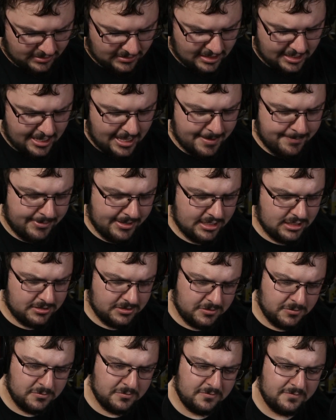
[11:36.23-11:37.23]
I bet
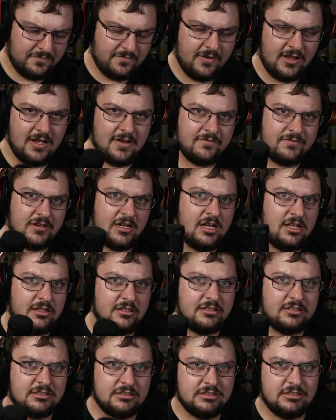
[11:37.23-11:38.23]
you
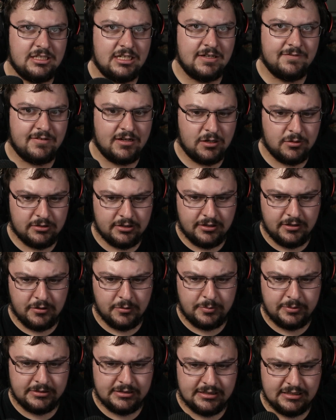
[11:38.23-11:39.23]
$5 that if I were to
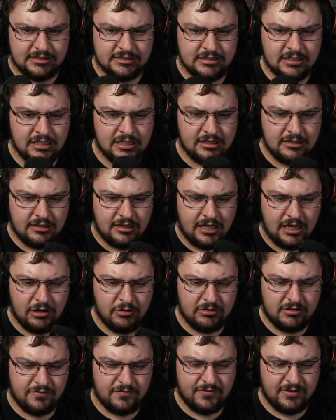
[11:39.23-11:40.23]
open this, I
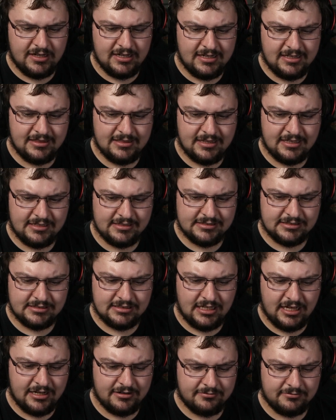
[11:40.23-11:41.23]
would find that it's
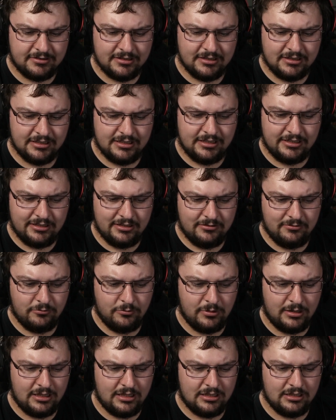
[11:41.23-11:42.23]
not really,
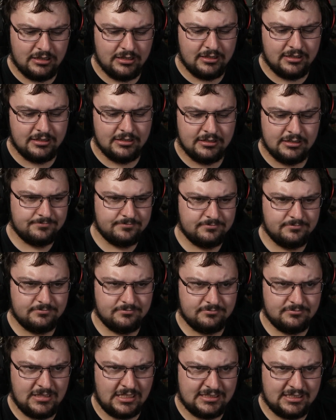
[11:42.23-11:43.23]
well,
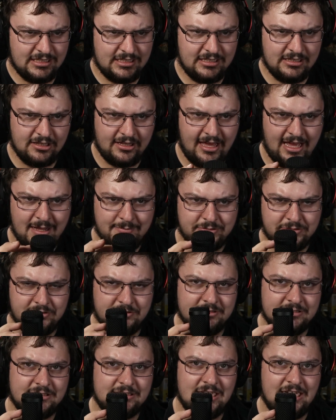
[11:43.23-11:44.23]
that the little capsule
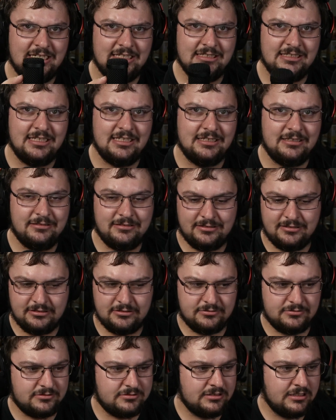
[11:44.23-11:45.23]
inside that
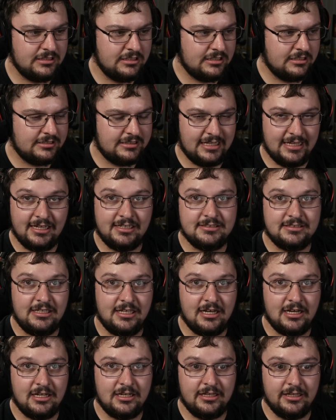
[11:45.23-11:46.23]
takes the
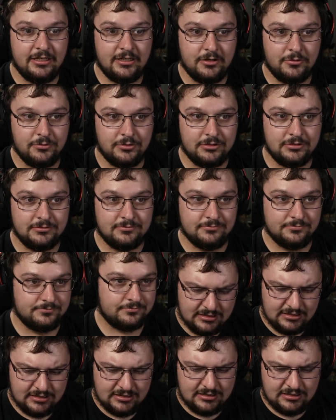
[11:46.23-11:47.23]
audio, and
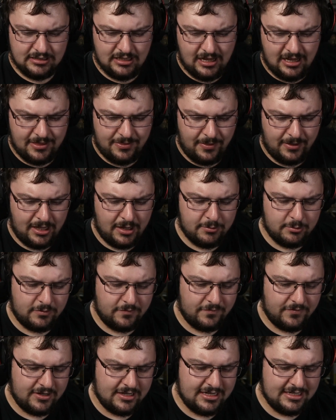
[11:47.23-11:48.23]
I think I would
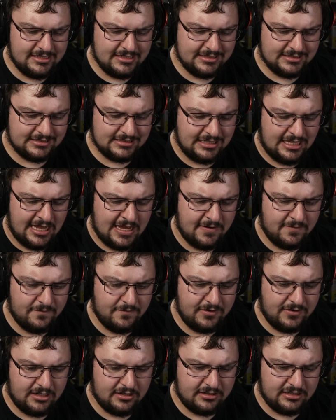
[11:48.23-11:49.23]
find it's not
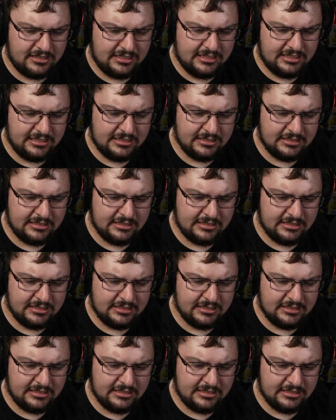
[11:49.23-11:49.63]
very